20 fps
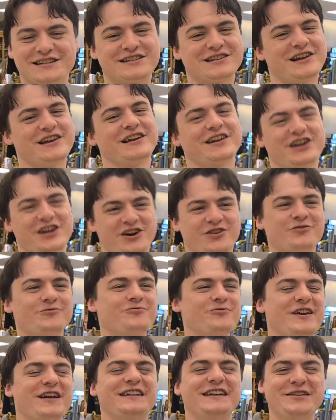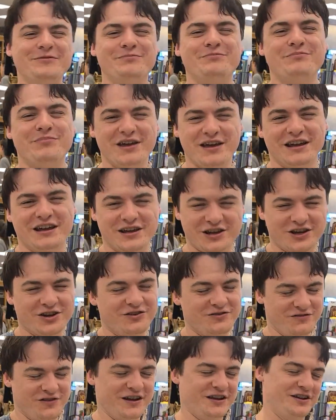like a really big
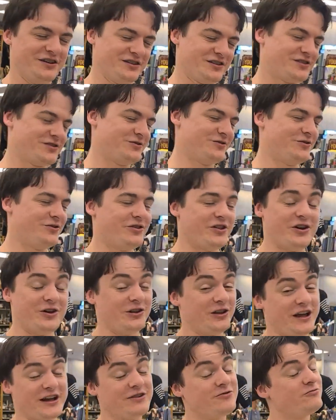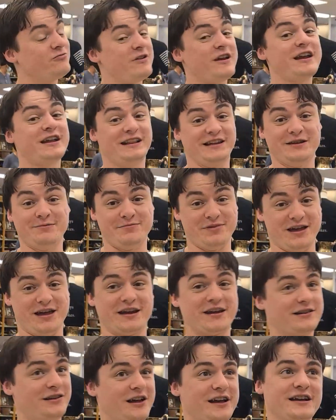convenience store though, like really big.
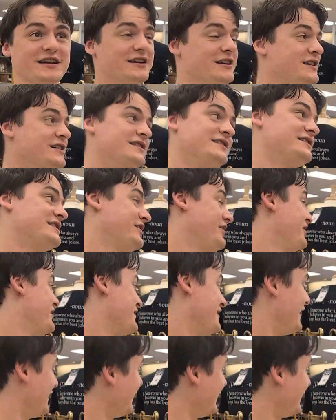Like seriously,